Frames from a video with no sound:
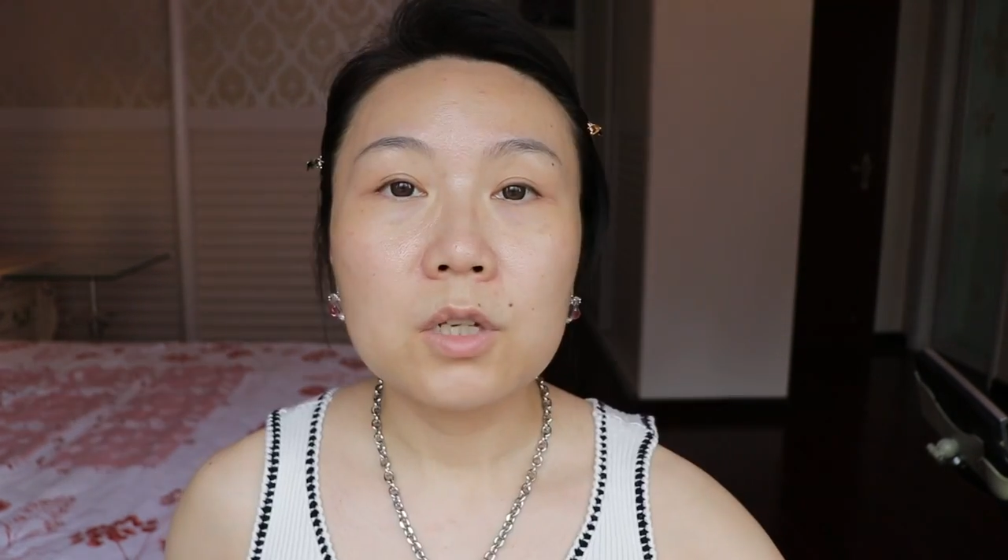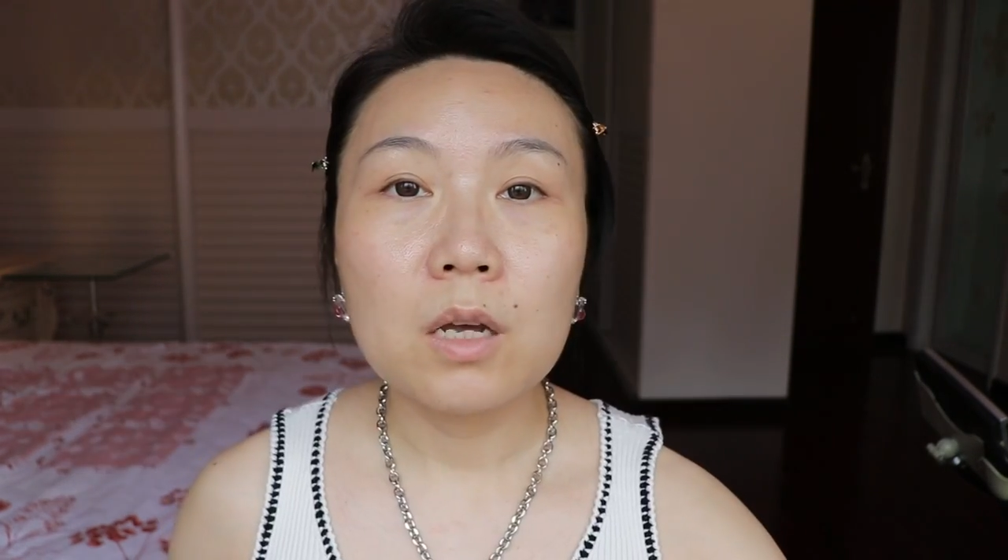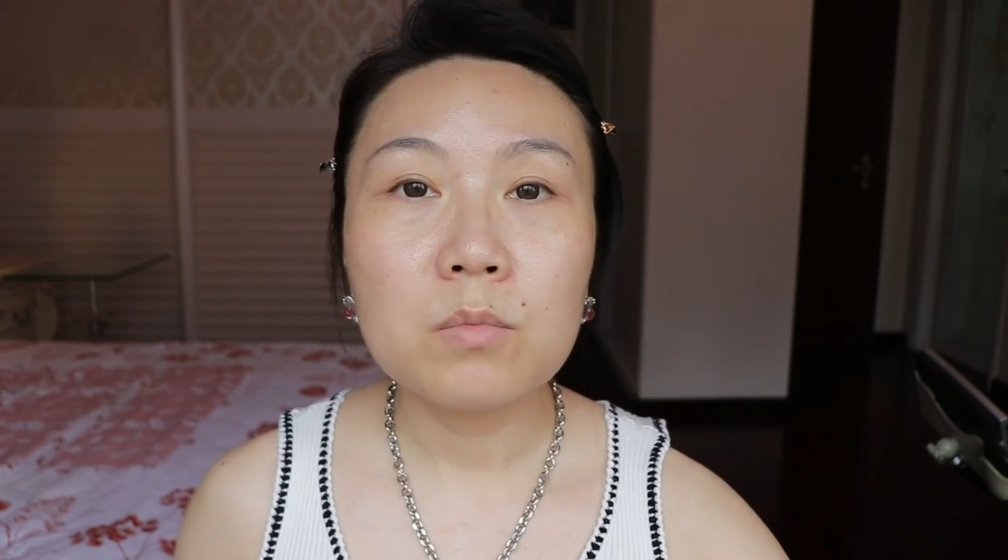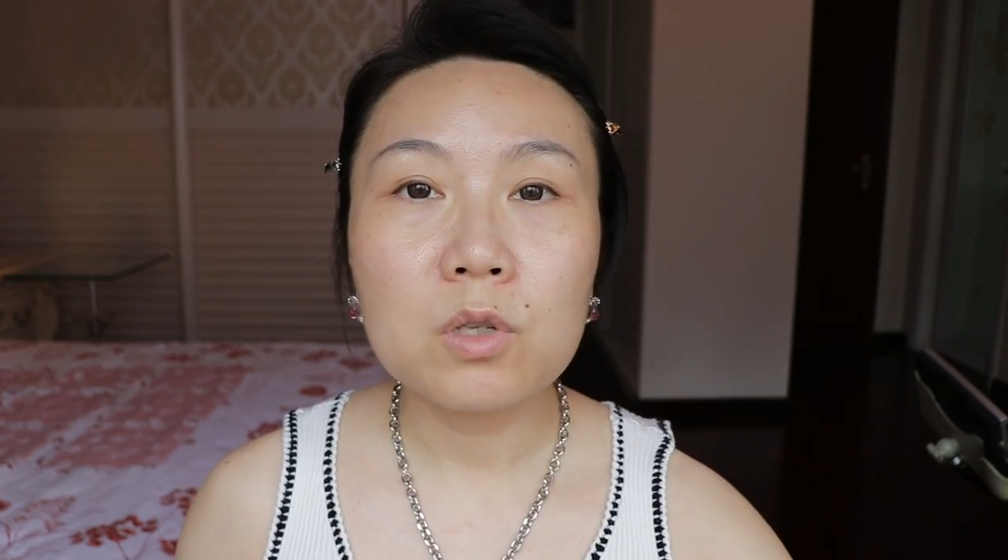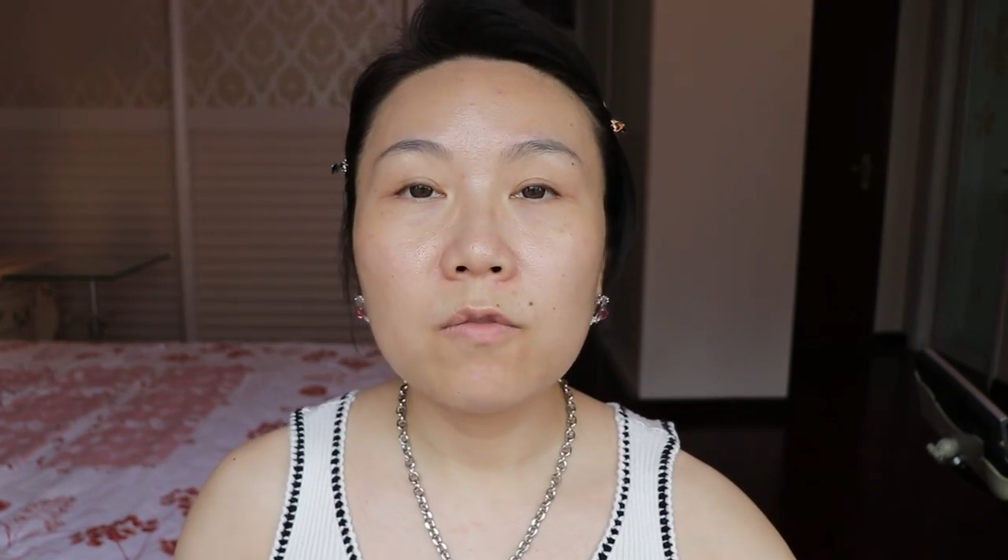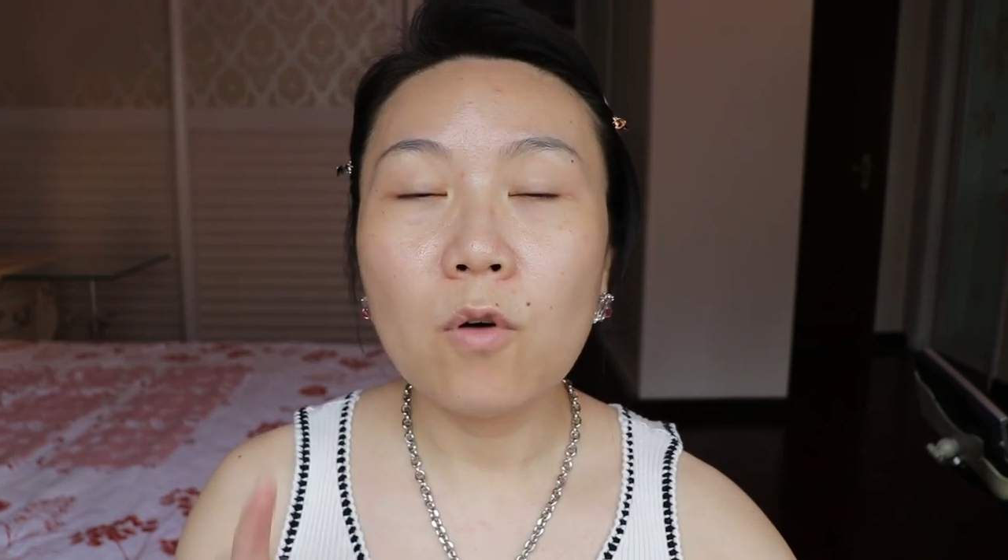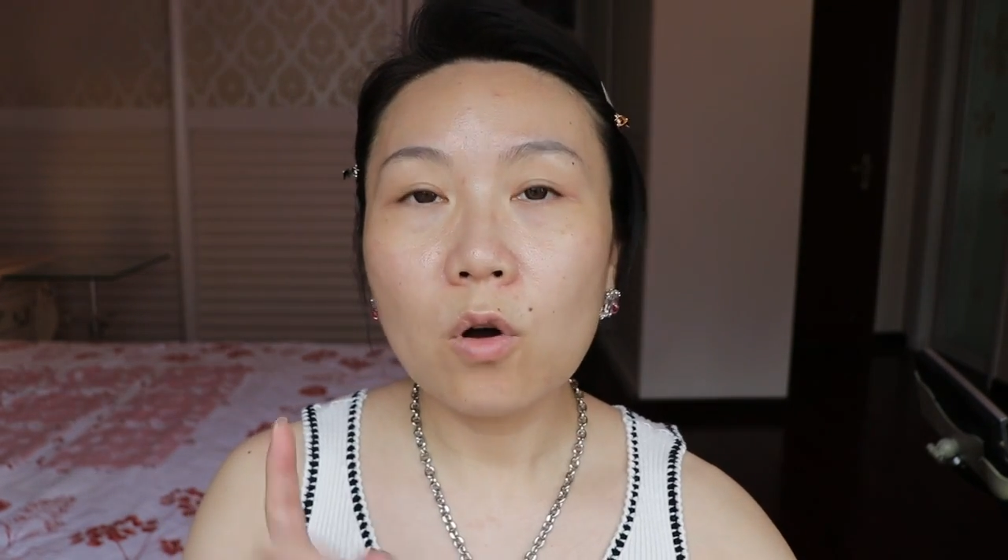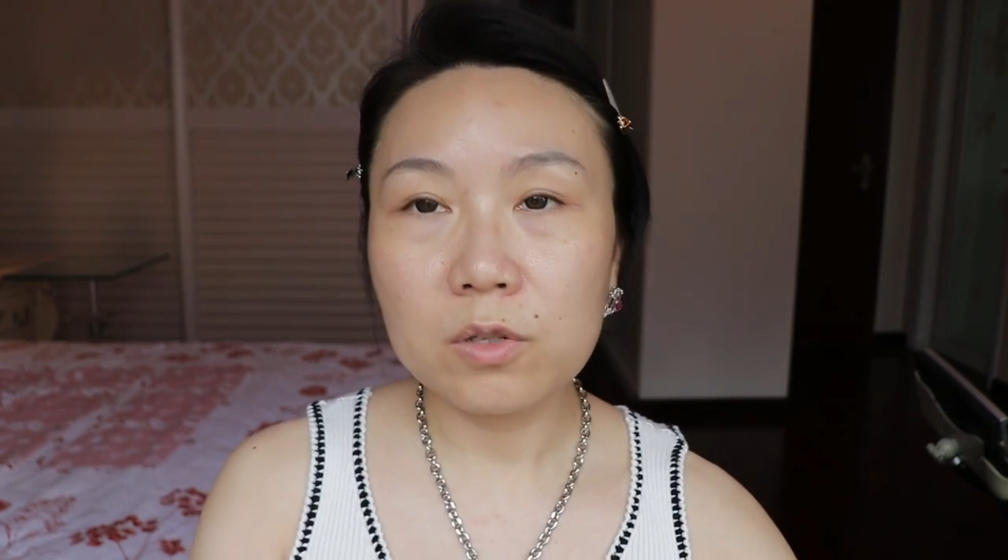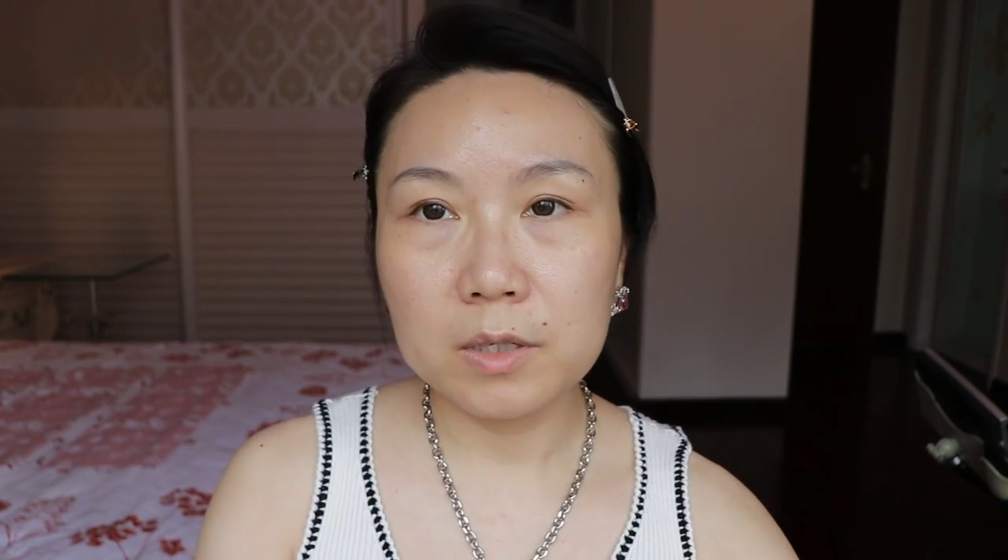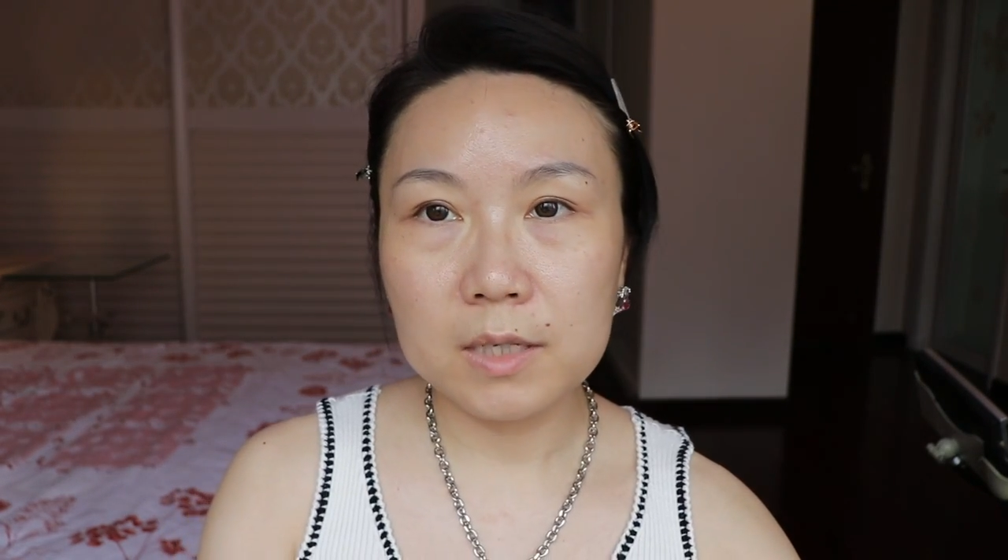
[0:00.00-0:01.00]
terms of
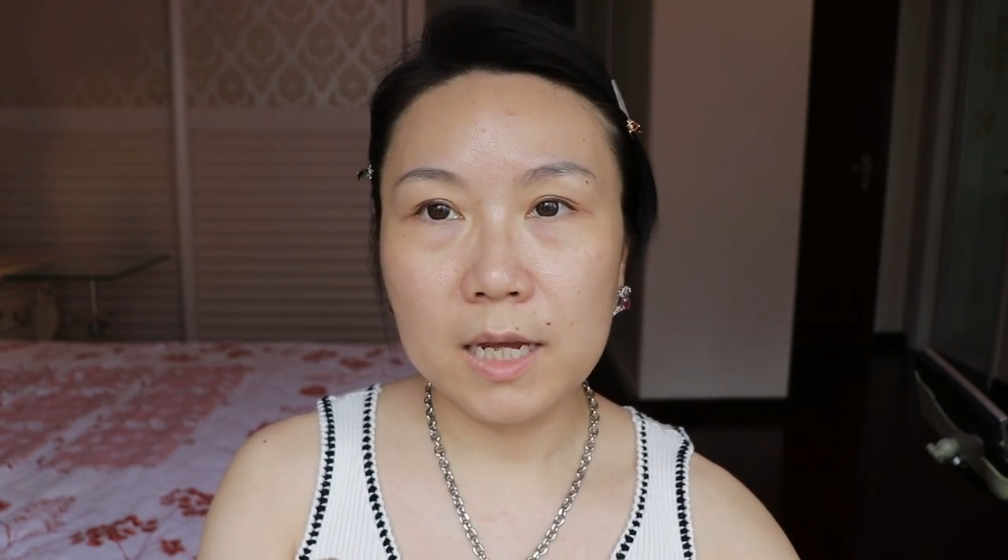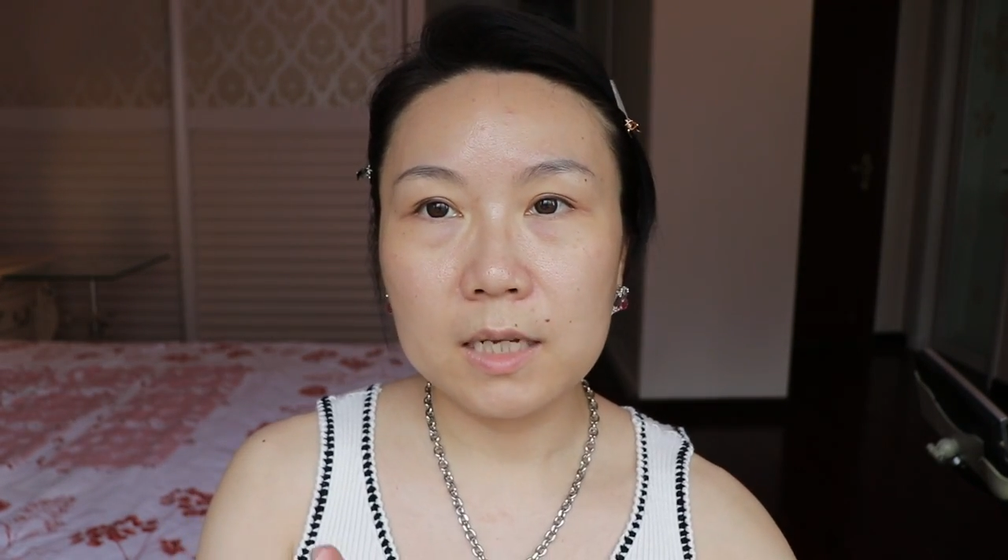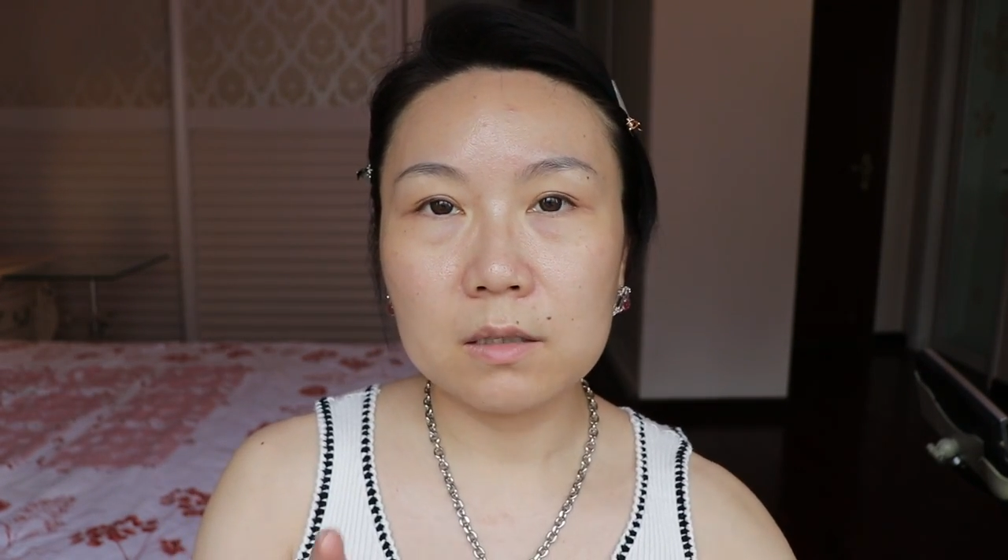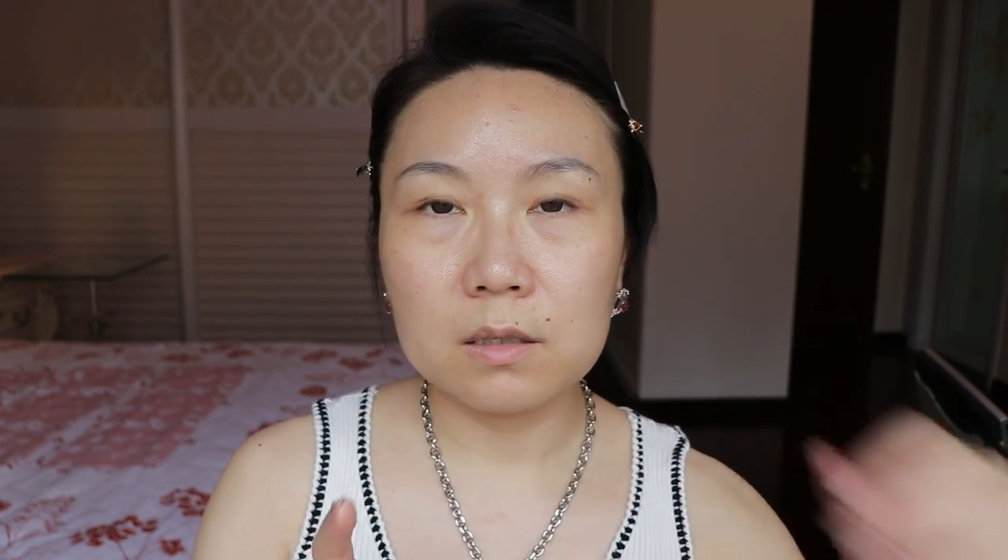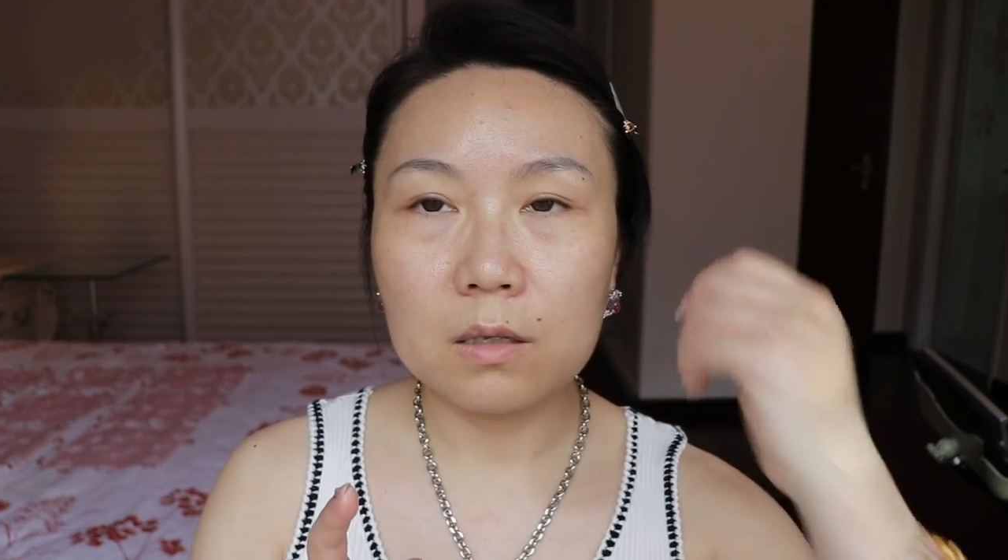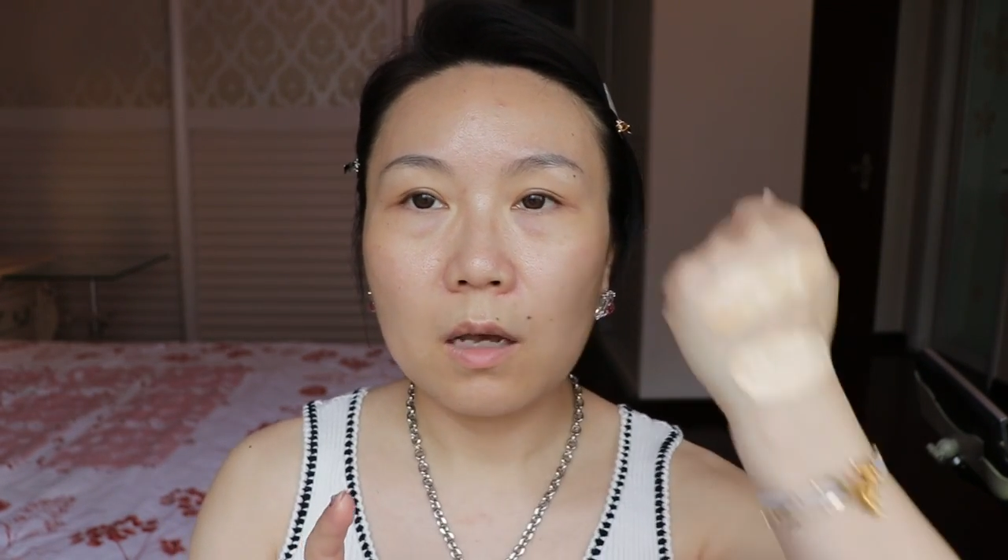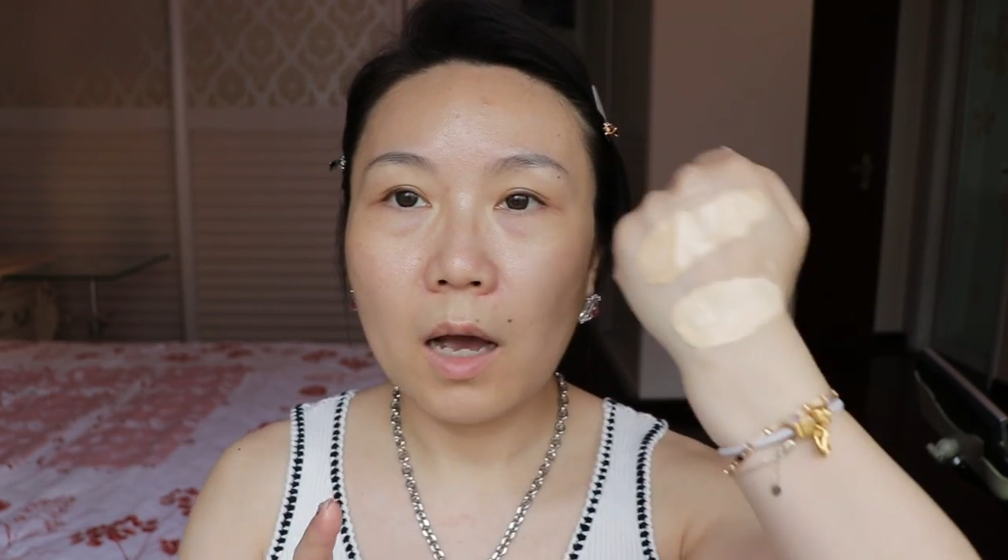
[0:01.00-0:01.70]
oxidate,